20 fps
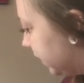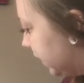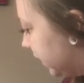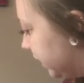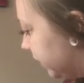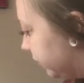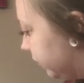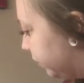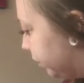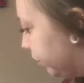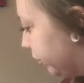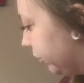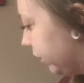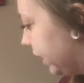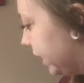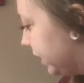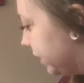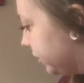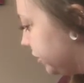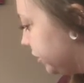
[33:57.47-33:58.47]
kind of
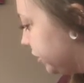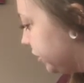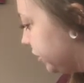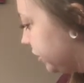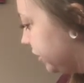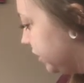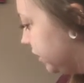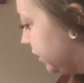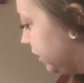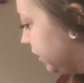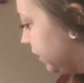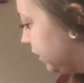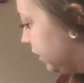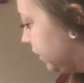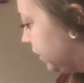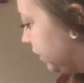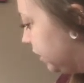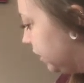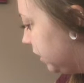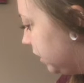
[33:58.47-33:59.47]
branch
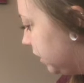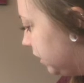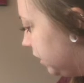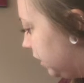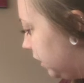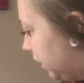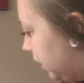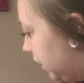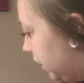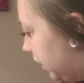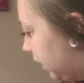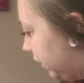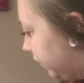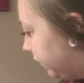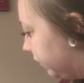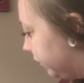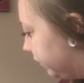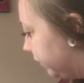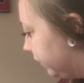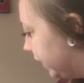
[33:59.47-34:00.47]

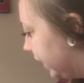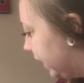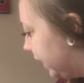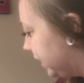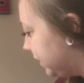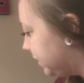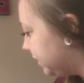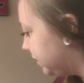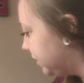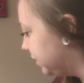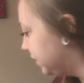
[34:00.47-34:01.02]
off of that.